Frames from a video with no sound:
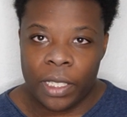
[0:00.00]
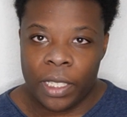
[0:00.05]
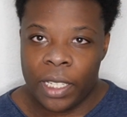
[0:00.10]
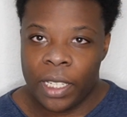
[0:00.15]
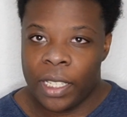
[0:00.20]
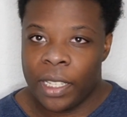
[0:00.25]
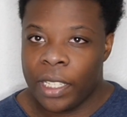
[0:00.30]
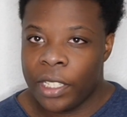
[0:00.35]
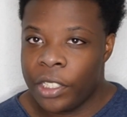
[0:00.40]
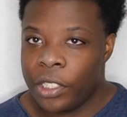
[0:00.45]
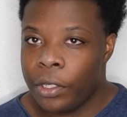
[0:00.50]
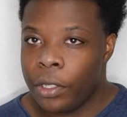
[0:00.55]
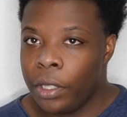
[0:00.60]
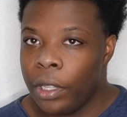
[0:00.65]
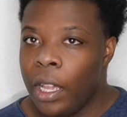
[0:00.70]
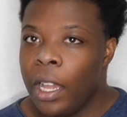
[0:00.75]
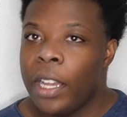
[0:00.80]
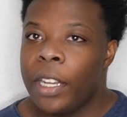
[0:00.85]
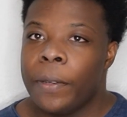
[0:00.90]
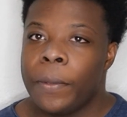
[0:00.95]
did. They showed a
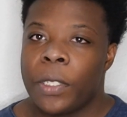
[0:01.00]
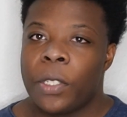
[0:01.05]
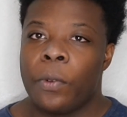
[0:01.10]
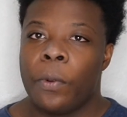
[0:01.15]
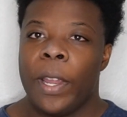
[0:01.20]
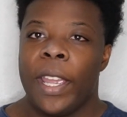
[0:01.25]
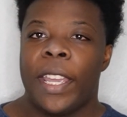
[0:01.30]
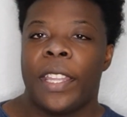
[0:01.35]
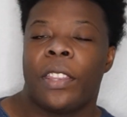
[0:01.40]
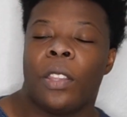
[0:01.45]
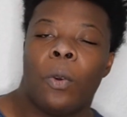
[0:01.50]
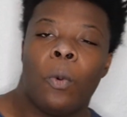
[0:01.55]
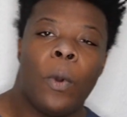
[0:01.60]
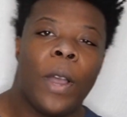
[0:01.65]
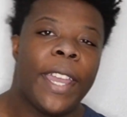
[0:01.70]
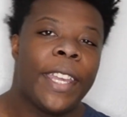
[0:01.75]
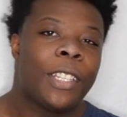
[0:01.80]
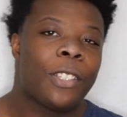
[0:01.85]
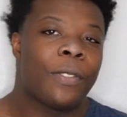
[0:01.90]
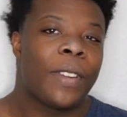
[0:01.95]
lot and it was great. The
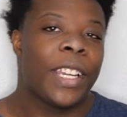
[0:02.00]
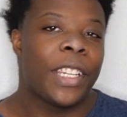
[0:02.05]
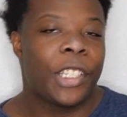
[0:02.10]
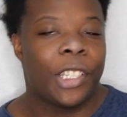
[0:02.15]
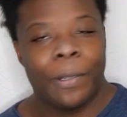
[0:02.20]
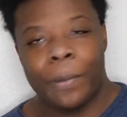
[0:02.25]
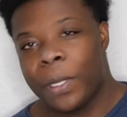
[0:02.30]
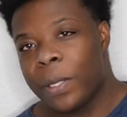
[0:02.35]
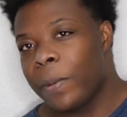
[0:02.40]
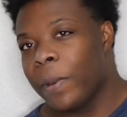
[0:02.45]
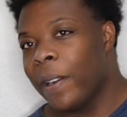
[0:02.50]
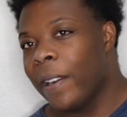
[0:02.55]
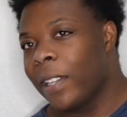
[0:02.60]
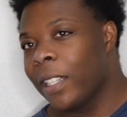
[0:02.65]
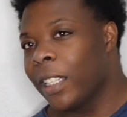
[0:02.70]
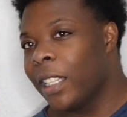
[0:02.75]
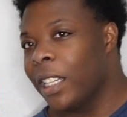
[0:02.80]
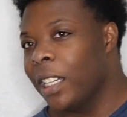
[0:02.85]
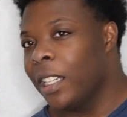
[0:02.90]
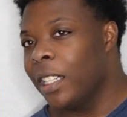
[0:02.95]
white dress she was
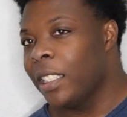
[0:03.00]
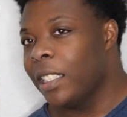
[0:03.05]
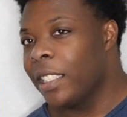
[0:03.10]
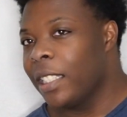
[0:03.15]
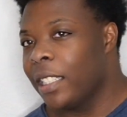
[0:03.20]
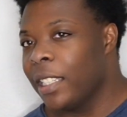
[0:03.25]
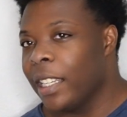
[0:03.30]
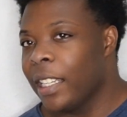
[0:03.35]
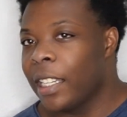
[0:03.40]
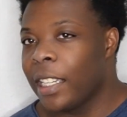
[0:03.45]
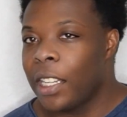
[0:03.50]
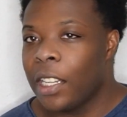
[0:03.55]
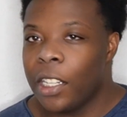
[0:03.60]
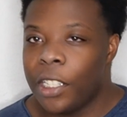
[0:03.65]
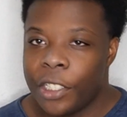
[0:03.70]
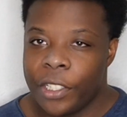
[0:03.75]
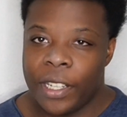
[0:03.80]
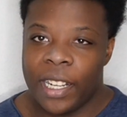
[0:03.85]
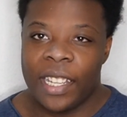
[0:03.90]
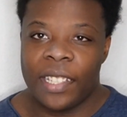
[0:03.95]
wearing in
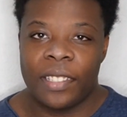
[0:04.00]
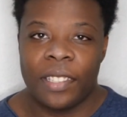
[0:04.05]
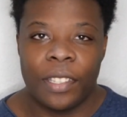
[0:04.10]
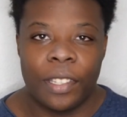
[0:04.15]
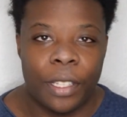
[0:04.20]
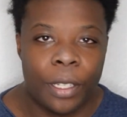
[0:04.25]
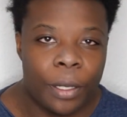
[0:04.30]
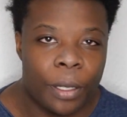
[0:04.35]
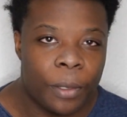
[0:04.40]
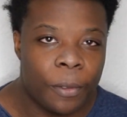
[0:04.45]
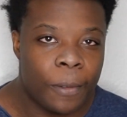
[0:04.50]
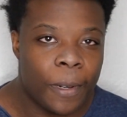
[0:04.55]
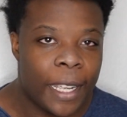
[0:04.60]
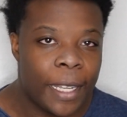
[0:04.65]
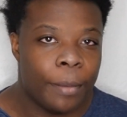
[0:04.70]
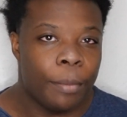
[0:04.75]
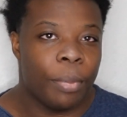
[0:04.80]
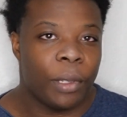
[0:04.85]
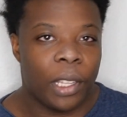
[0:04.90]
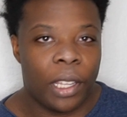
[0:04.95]
contrast to the
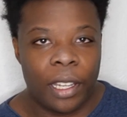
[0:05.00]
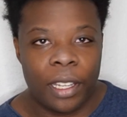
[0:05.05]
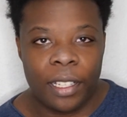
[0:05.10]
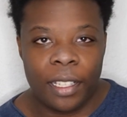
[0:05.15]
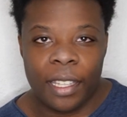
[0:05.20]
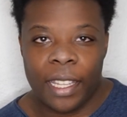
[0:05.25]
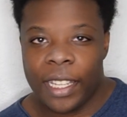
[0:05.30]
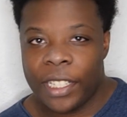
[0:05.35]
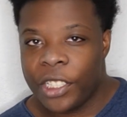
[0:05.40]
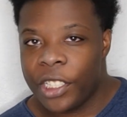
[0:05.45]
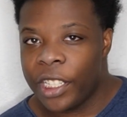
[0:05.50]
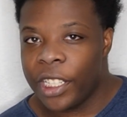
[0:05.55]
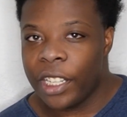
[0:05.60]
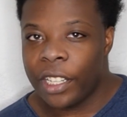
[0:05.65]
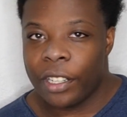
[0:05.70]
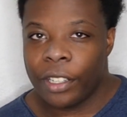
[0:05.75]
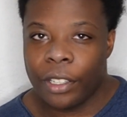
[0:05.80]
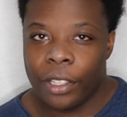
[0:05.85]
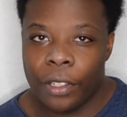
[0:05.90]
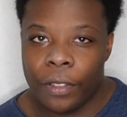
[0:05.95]
red blood that she
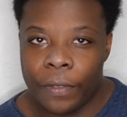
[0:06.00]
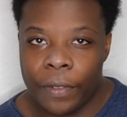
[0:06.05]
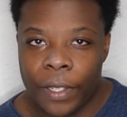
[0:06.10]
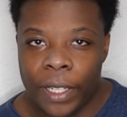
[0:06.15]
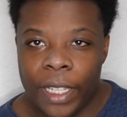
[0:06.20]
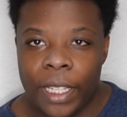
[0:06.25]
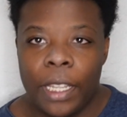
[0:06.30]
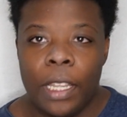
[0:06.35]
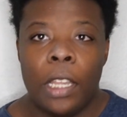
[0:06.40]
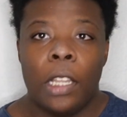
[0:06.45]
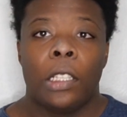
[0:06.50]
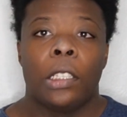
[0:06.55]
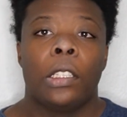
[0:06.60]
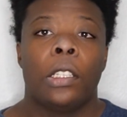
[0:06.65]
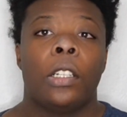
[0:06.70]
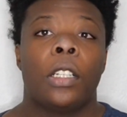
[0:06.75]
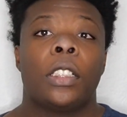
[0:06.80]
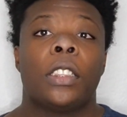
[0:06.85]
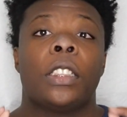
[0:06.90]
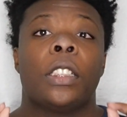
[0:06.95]
got all over it
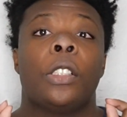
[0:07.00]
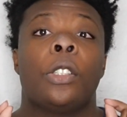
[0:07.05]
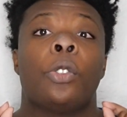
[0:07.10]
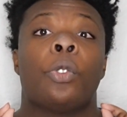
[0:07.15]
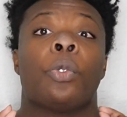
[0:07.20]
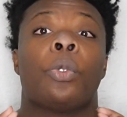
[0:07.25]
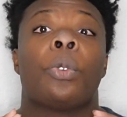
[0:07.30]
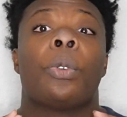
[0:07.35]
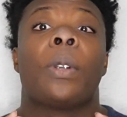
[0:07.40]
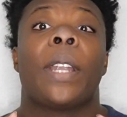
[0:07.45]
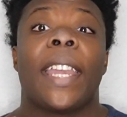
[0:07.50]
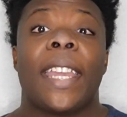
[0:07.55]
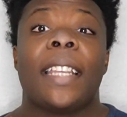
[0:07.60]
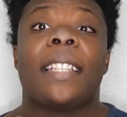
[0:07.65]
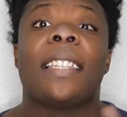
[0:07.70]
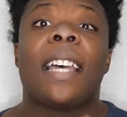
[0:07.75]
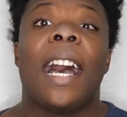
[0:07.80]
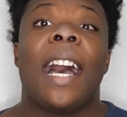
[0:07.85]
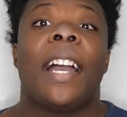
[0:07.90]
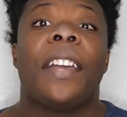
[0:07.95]
looked
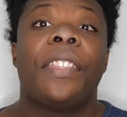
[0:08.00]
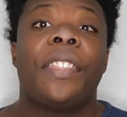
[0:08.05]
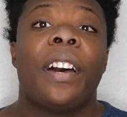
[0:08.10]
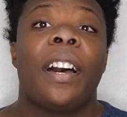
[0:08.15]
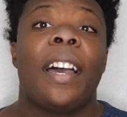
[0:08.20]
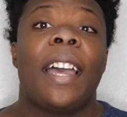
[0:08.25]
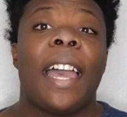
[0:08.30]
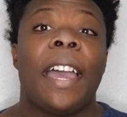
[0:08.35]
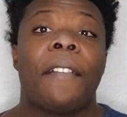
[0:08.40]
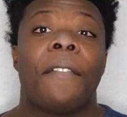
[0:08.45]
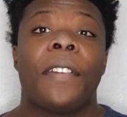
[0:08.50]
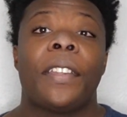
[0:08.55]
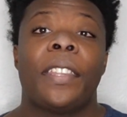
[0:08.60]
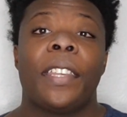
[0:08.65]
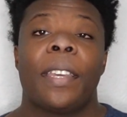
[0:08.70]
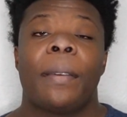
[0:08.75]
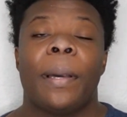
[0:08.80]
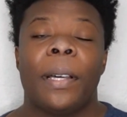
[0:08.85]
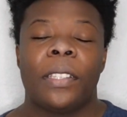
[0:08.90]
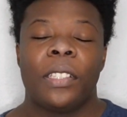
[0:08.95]
great. I thought
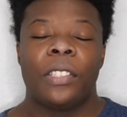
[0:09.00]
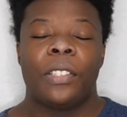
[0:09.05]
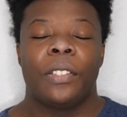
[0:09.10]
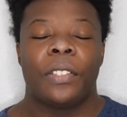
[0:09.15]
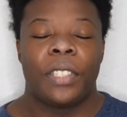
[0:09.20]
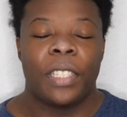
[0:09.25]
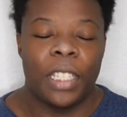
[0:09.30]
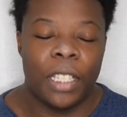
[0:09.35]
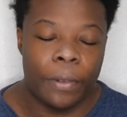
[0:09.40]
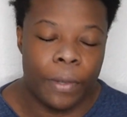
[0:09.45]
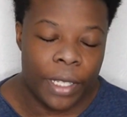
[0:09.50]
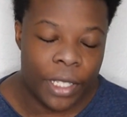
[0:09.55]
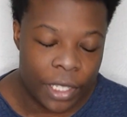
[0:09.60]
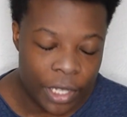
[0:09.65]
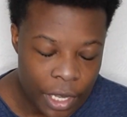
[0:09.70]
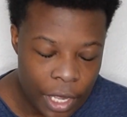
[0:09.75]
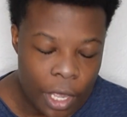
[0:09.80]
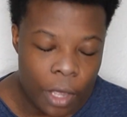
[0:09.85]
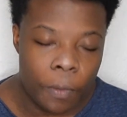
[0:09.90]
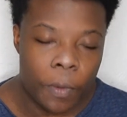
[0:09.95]
everything about this whole
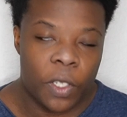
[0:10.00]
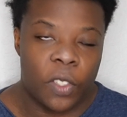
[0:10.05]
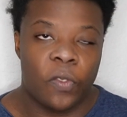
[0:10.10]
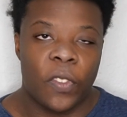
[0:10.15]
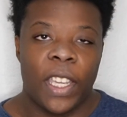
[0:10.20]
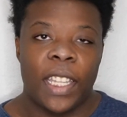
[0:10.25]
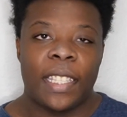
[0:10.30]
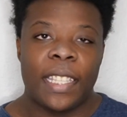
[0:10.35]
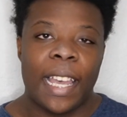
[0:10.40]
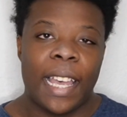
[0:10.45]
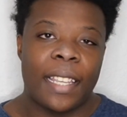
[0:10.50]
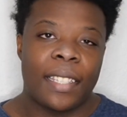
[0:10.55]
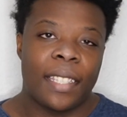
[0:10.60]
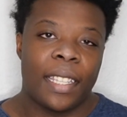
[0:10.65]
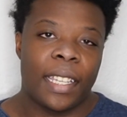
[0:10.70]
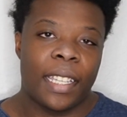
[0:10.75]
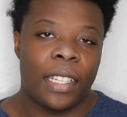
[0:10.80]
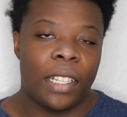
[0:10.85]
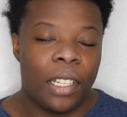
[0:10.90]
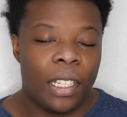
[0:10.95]
sequence was
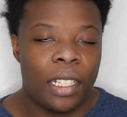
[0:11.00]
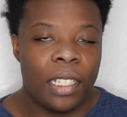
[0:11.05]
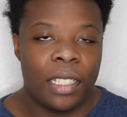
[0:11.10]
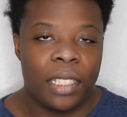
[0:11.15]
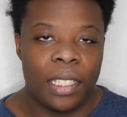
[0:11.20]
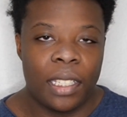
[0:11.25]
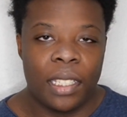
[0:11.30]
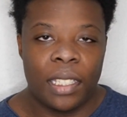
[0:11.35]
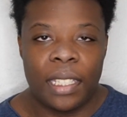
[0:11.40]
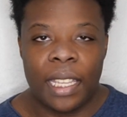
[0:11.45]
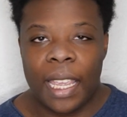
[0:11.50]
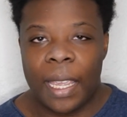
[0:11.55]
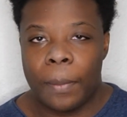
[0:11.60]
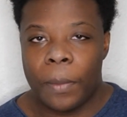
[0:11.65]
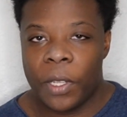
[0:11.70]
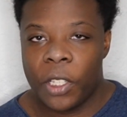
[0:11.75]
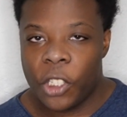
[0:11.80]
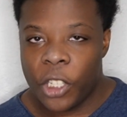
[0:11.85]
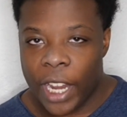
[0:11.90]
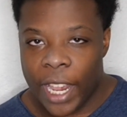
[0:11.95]
fantastic. And honestly,
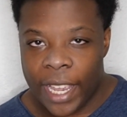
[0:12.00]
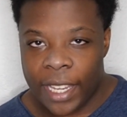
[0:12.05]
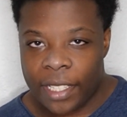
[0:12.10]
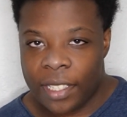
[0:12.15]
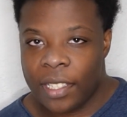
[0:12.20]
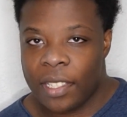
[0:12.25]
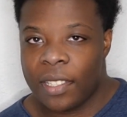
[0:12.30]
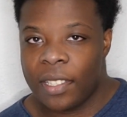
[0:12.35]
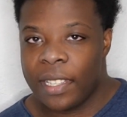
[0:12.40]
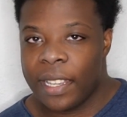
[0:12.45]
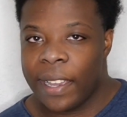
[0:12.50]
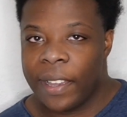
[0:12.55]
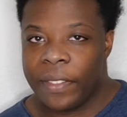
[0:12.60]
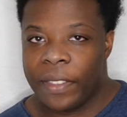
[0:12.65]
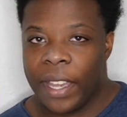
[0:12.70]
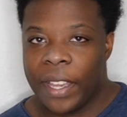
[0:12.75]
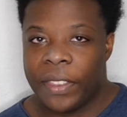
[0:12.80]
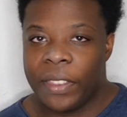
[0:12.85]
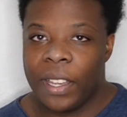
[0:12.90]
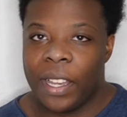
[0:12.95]
same with Jackson's
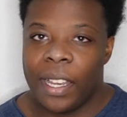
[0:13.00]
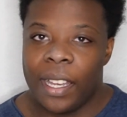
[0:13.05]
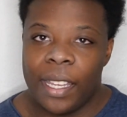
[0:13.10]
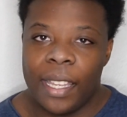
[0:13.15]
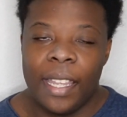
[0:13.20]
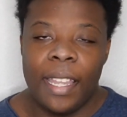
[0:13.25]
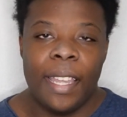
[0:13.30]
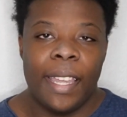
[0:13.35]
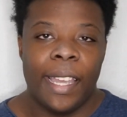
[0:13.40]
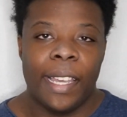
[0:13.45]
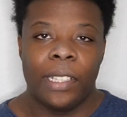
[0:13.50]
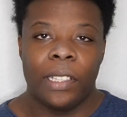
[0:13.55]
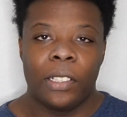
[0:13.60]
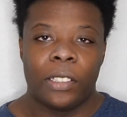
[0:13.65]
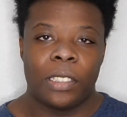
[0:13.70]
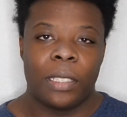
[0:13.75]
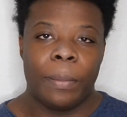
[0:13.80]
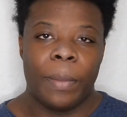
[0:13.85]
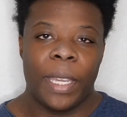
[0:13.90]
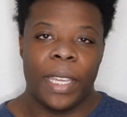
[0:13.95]
death. I thought it
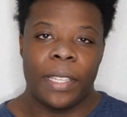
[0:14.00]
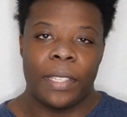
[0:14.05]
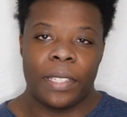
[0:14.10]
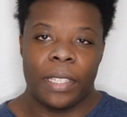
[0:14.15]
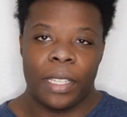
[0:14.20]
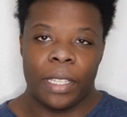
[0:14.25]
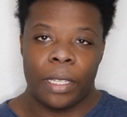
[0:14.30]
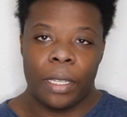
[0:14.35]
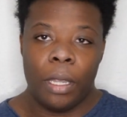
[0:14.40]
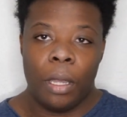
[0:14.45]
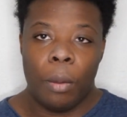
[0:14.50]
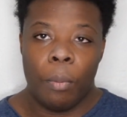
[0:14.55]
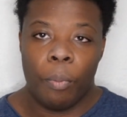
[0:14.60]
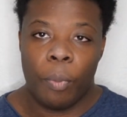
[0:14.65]
looked amazing.